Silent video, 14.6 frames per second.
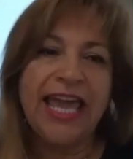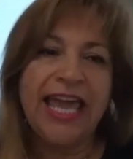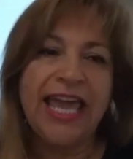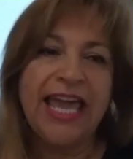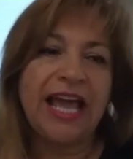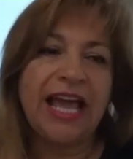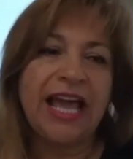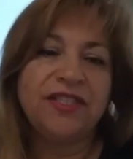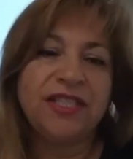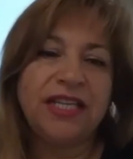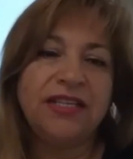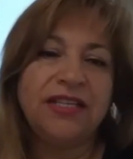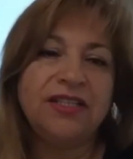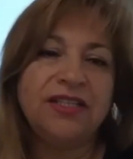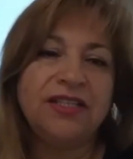And I've
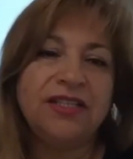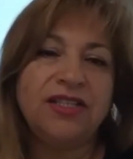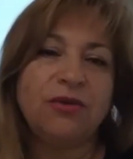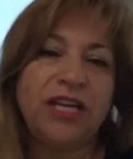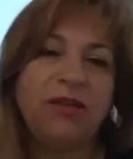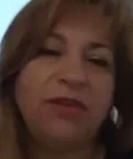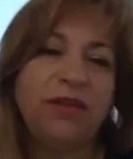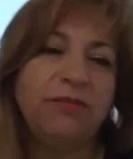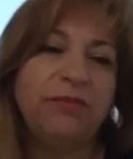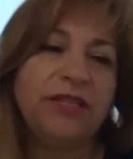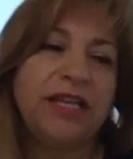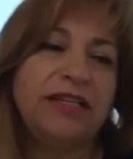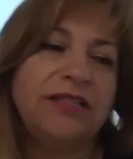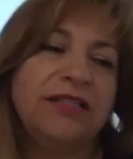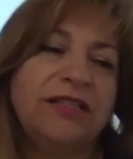seen so many
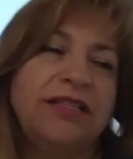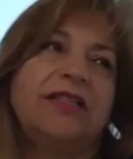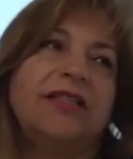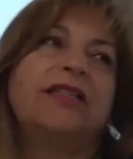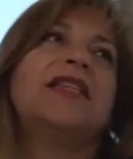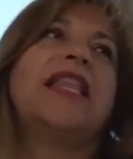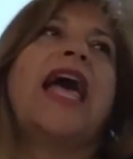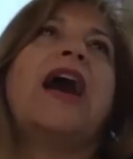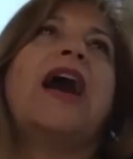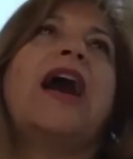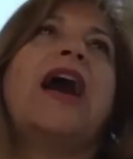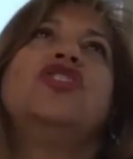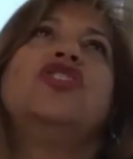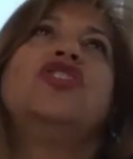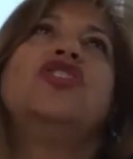people that just
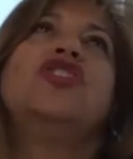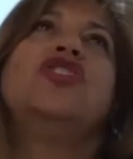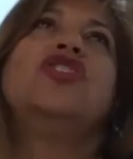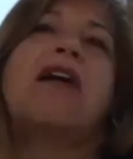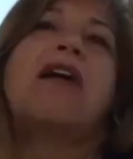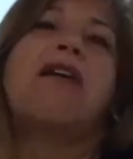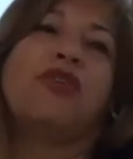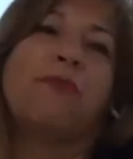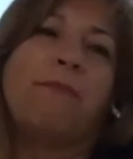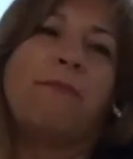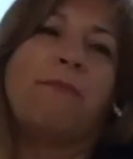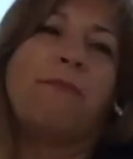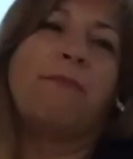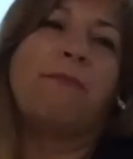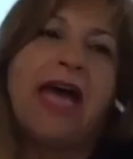slouch back on their
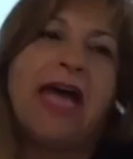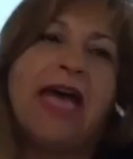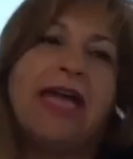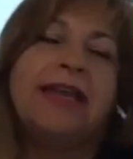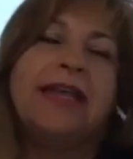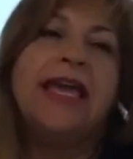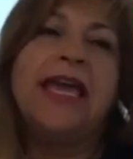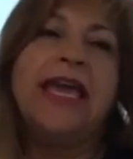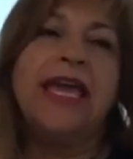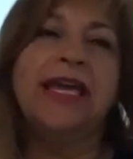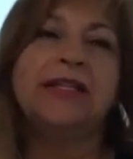bed.